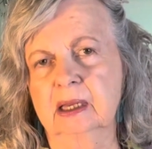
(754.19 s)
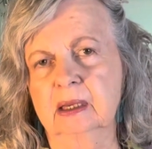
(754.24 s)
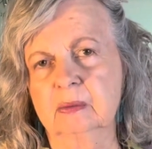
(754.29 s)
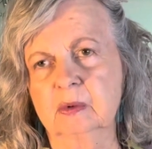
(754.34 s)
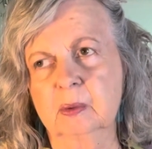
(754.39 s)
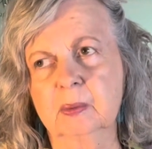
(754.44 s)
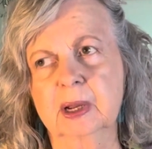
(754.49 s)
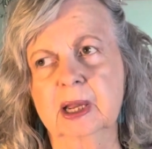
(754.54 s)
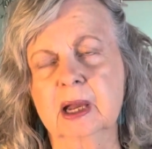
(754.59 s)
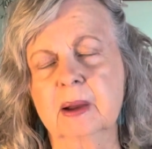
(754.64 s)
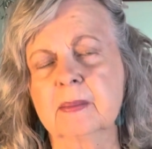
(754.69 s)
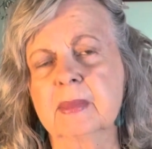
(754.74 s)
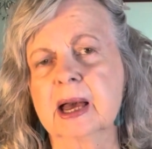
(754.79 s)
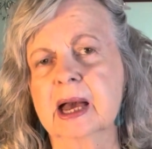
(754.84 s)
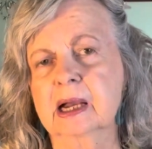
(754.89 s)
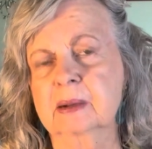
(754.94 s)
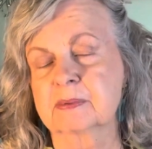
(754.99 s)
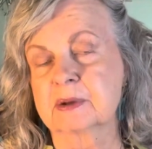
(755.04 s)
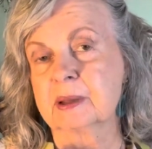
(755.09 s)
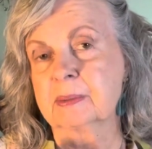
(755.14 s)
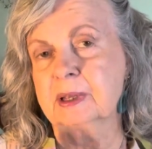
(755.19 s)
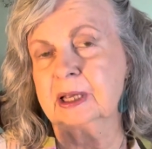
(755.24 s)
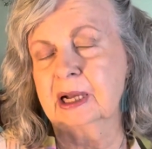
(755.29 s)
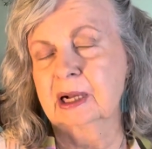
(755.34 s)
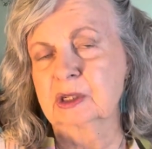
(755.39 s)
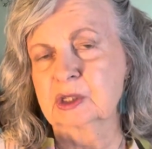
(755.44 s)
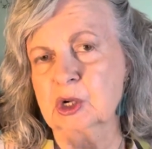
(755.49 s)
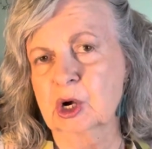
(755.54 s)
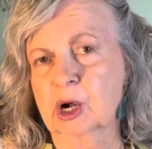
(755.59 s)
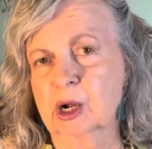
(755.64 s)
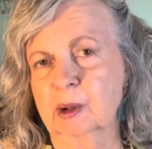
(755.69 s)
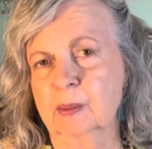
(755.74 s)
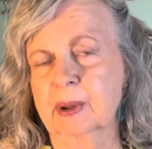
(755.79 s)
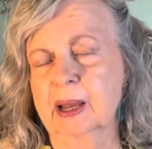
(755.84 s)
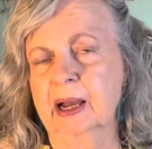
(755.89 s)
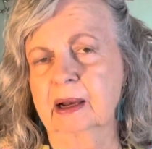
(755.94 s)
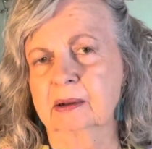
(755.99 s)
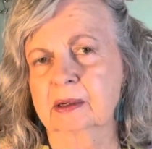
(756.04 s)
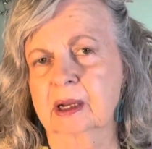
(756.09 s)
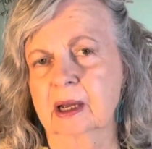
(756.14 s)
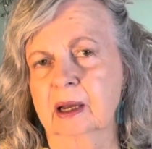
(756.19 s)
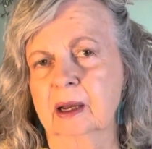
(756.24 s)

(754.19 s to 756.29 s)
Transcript: And when we come back, maybe I'll talk about